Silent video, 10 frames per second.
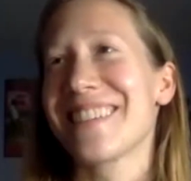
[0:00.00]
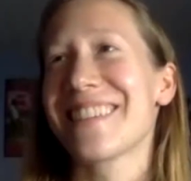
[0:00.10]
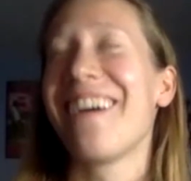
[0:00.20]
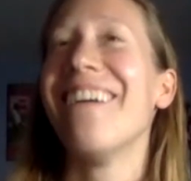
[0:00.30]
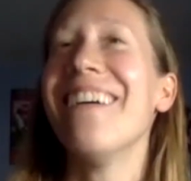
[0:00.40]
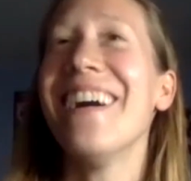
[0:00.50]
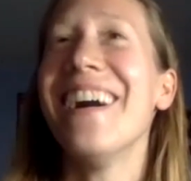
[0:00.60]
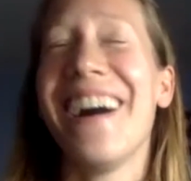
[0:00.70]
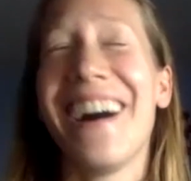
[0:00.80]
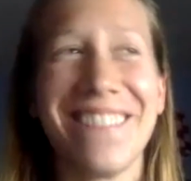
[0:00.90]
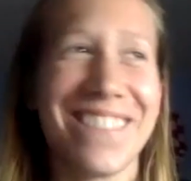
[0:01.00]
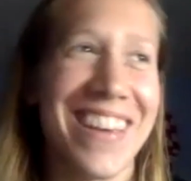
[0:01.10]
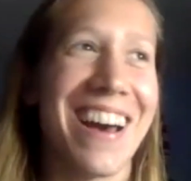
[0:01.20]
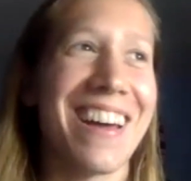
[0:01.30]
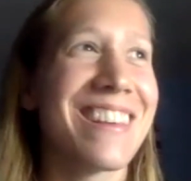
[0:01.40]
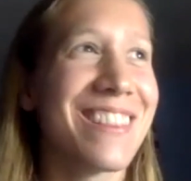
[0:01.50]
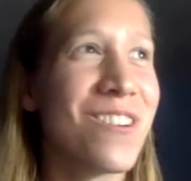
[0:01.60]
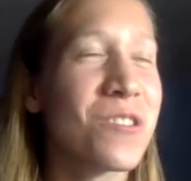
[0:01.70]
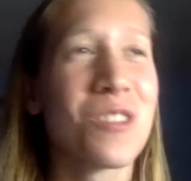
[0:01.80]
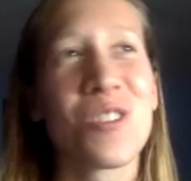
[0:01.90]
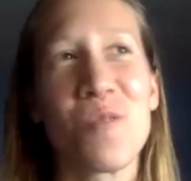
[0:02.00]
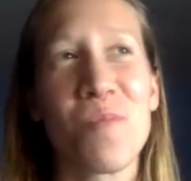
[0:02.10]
So, yeah, I think those are the two